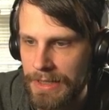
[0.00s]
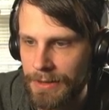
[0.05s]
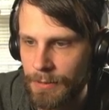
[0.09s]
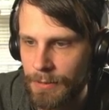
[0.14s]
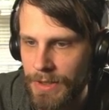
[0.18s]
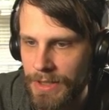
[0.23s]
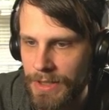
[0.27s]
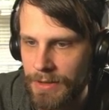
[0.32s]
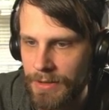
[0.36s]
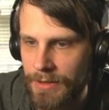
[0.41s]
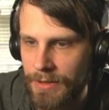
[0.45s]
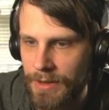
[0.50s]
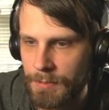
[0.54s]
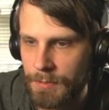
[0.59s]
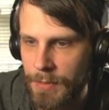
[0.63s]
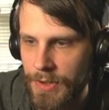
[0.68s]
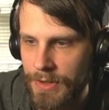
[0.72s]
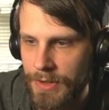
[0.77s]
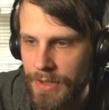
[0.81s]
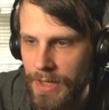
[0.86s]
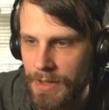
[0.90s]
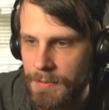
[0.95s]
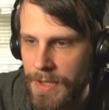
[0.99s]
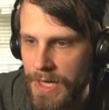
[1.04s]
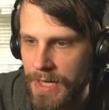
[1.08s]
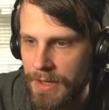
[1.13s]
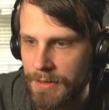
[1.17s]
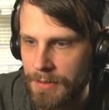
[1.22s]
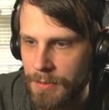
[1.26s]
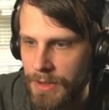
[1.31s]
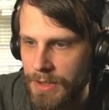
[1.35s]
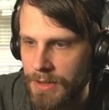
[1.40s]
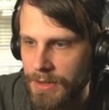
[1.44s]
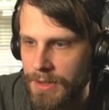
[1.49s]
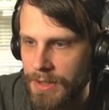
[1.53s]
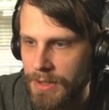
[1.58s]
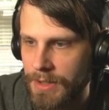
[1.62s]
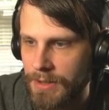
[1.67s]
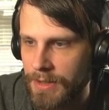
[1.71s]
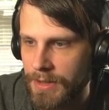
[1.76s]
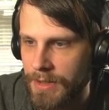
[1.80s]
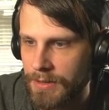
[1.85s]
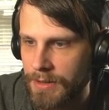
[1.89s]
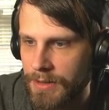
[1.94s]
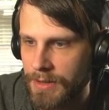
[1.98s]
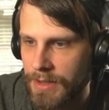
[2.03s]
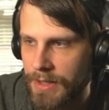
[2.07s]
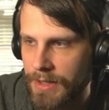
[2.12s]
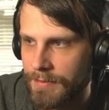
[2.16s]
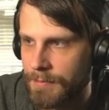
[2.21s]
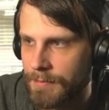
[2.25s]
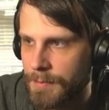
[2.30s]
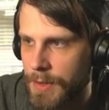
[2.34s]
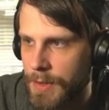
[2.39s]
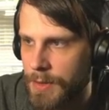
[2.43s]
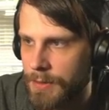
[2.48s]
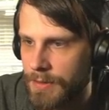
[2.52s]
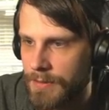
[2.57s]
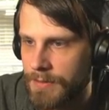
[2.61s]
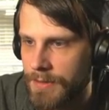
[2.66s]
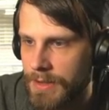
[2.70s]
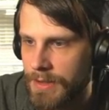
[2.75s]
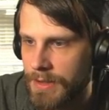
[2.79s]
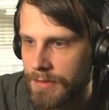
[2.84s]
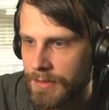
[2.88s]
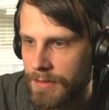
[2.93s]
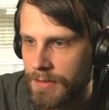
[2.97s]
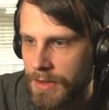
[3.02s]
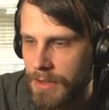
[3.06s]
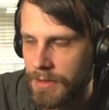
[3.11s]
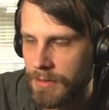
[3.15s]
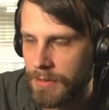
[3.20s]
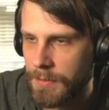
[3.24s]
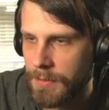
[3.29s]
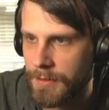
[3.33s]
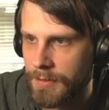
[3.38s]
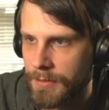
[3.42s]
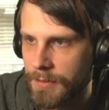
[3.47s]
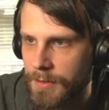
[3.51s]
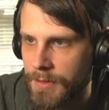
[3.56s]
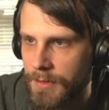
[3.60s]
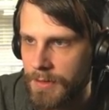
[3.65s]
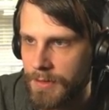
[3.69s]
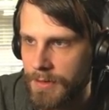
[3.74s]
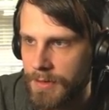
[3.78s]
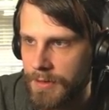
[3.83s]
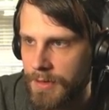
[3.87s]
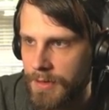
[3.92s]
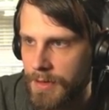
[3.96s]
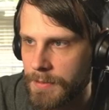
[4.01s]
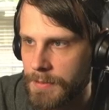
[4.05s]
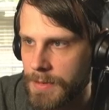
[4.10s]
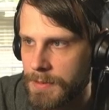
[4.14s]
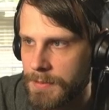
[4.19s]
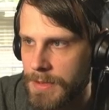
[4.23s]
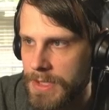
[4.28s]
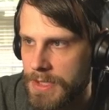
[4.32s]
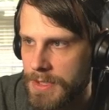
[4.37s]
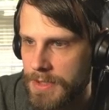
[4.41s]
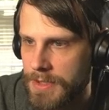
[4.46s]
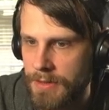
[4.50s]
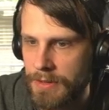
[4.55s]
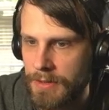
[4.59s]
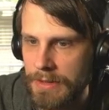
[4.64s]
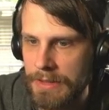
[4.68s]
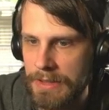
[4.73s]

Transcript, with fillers: We can then put that Pathway land down and have both of these available to us this upcoming turn.